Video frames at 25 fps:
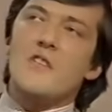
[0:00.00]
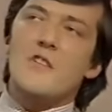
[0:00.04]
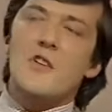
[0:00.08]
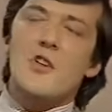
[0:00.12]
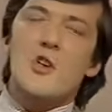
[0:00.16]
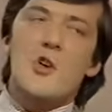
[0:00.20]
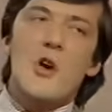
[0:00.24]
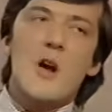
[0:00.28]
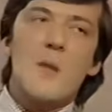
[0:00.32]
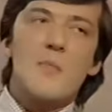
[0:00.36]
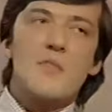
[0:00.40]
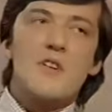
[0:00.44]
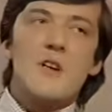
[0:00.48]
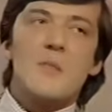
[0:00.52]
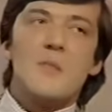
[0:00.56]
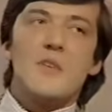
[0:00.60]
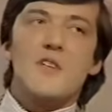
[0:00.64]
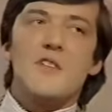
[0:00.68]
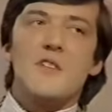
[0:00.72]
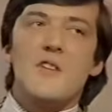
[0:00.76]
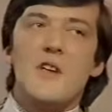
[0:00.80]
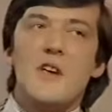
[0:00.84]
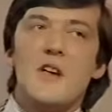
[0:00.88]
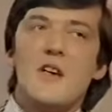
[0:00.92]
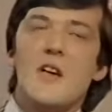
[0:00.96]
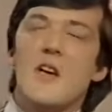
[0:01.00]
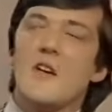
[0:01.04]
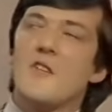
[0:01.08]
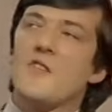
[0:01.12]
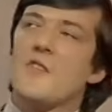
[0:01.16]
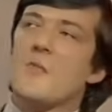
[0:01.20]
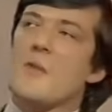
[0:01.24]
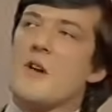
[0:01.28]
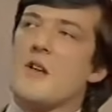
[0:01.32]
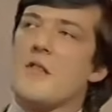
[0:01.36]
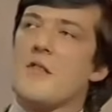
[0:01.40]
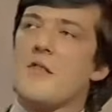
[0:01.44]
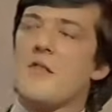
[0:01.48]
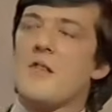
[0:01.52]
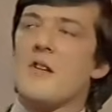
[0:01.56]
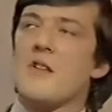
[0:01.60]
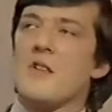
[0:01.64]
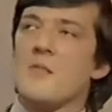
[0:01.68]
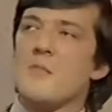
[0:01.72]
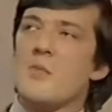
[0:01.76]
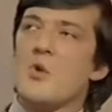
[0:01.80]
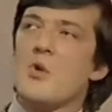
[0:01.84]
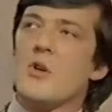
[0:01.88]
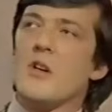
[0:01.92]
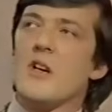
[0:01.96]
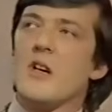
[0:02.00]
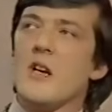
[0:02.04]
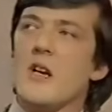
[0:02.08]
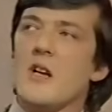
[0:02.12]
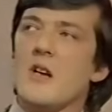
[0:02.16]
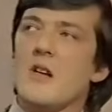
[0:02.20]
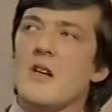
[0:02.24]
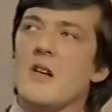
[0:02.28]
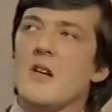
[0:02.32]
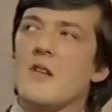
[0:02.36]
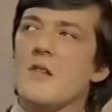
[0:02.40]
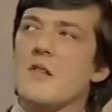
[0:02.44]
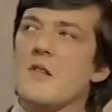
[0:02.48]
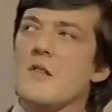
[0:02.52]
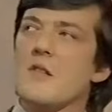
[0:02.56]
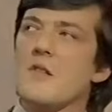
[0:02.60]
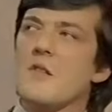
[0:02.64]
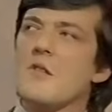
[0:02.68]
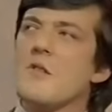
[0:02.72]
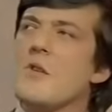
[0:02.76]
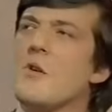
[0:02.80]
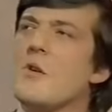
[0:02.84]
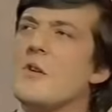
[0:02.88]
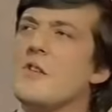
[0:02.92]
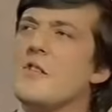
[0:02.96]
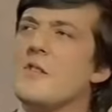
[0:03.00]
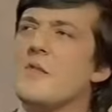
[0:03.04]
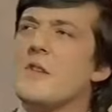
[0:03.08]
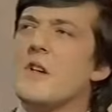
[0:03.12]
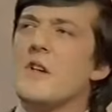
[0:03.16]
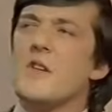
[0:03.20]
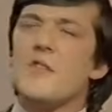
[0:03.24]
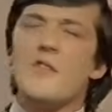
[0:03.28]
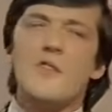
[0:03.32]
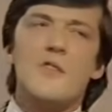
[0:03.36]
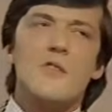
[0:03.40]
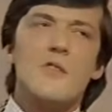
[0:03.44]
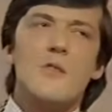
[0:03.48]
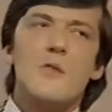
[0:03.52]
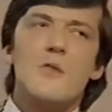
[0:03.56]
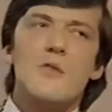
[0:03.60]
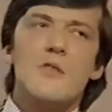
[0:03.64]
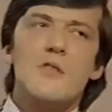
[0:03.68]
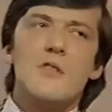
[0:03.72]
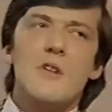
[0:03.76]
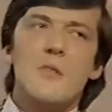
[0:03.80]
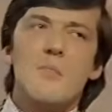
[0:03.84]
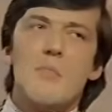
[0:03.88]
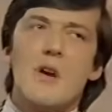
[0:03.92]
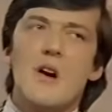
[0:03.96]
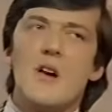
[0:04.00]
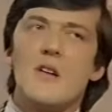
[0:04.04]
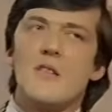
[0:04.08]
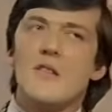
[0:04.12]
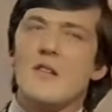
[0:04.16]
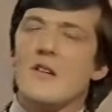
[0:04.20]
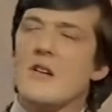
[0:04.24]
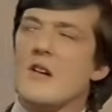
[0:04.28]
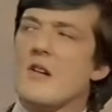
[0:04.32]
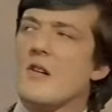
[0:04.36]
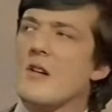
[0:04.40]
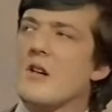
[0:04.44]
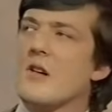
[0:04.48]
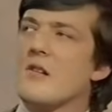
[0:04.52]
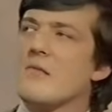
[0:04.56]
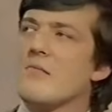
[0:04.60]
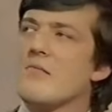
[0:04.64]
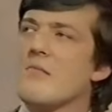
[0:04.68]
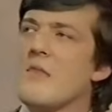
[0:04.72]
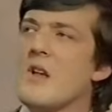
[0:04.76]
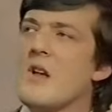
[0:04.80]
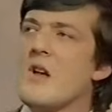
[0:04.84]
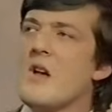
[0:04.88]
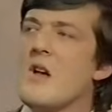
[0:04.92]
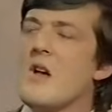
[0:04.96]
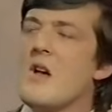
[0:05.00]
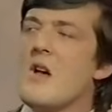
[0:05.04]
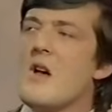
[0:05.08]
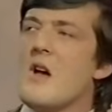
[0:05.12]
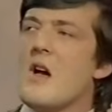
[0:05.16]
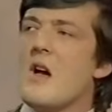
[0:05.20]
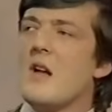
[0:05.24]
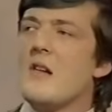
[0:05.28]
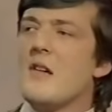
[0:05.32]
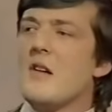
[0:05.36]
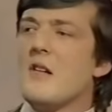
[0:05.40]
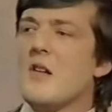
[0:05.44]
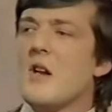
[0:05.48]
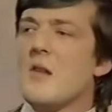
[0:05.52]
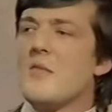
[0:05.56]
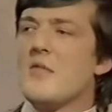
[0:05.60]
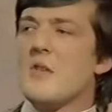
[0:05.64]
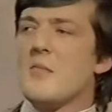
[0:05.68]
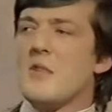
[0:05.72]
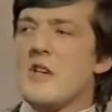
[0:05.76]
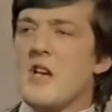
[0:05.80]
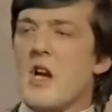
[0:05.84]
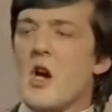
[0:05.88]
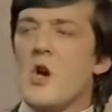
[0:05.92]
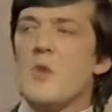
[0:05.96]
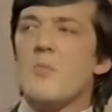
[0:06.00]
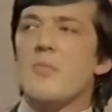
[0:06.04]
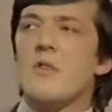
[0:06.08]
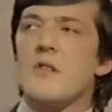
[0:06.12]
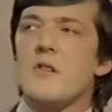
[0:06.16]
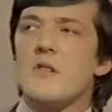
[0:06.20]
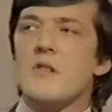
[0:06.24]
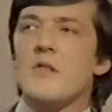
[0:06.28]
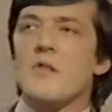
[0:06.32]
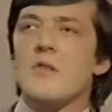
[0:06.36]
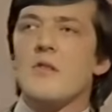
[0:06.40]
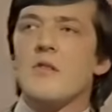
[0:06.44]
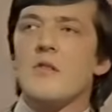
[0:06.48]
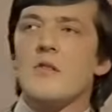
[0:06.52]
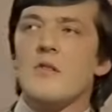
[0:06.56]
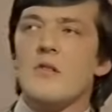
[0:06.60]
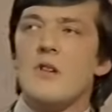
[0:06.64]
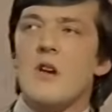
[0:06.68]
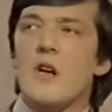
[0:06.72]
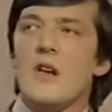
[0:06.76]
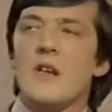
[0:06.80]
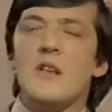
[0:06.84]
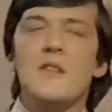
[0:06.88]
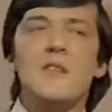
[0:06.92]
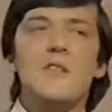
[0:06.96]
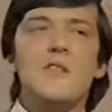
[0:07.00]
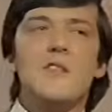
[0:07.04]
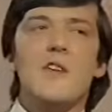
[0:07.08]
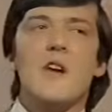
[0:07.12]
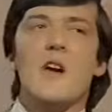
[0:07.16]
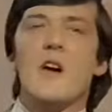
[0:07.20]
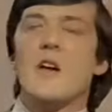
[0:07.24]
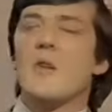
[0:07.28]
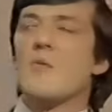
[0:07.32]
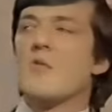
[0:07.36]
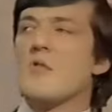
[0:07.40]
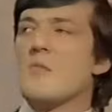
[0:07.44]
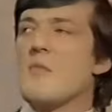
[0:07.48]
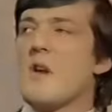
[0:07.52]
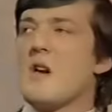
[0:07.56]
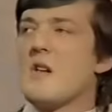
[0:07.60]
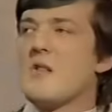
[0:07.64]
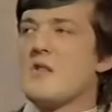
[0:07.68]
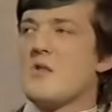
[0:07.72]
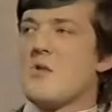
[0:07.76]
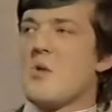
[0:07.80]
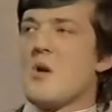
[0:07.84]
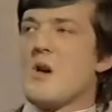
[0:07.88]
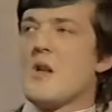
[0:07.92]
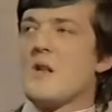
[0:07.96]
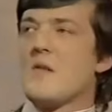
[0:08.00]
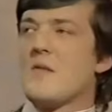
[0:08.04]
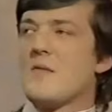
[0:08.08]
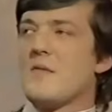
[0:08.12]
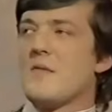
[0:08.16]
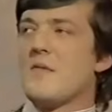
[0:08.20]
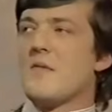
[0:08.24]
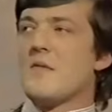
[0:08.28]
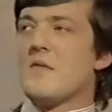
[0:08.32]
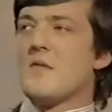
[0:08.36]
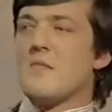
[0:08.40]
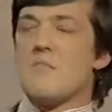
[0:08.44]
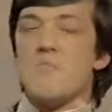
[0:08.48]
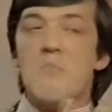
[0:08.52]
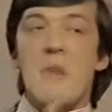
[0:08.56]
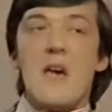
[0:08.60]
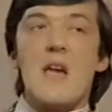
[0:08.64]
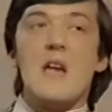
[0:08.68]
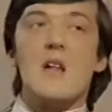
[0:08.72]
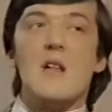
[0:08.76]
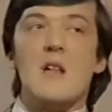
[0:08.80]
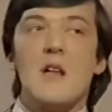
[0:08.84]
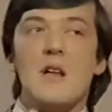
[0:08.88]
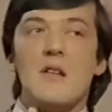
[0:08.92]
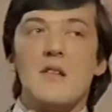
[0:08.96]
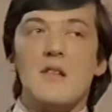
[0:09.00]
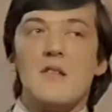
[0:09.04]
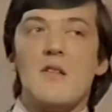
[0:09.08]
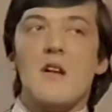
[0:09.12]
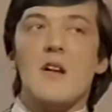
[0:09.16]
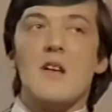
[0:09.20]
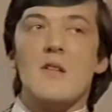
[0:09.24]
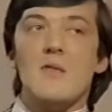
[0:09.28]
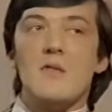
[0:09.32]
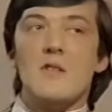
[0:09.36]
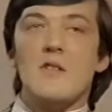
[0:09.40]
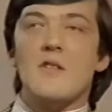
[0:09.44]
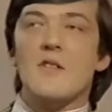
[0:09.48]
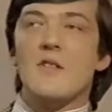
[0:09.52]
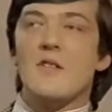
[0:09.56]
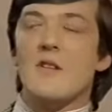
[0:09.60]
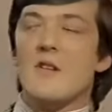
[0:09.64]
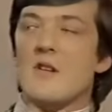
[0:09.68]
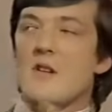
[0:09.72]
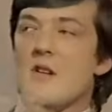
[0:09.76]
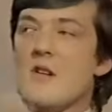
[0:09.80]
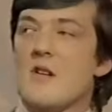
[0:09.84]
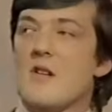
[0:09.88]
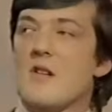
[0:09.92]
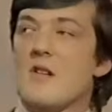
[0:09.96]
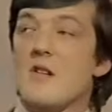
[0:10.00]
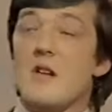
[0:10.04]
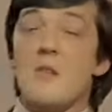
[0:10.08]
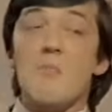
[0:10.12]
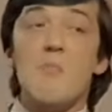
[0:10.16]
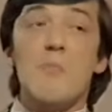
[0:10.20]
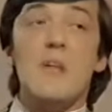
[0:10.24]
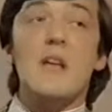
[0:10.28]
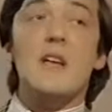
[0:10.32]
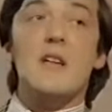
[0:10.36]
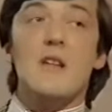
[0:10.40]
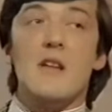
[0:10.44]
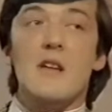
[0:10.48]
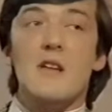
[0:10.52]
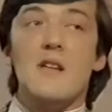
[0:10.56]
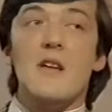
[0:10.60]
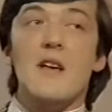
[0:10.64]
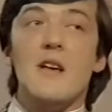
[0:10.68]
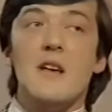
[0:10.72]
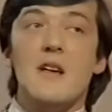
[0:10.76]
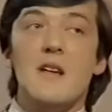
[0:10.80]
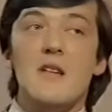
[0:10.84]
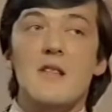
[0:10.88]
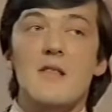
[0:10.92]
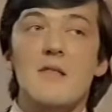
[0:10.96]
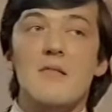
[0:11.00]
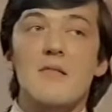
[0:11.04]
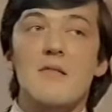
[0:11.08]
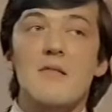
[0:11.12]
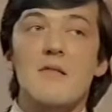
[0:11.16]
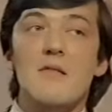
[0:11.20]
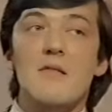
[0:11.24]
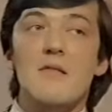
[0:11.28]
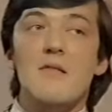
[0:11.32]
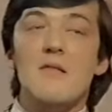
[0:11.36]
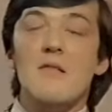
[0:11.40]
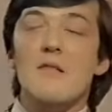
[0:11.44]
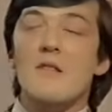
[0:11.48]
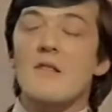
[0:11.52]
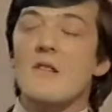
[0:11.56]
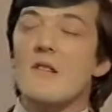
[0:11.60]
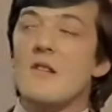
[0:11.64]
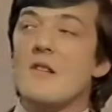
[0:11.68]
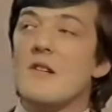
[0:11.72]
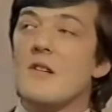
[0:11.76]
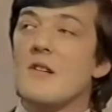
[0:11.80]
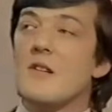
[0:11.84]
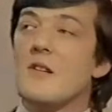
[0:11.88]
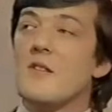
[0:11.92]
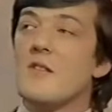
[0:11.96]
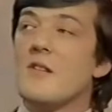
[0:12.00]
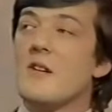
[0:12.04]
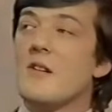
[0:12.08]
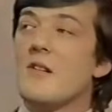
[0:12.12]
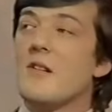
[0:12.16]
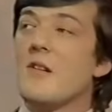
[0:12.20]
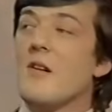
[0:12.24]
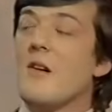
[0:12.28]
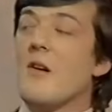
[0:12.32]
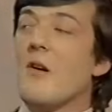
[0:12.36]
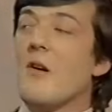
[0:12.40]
crept up a staircase at about 3 in the morning, hearing the noise of an extraordinary party going on. And he crept up and he opened the door, and inside were about 12 male undergraduates, completely naked. And he said,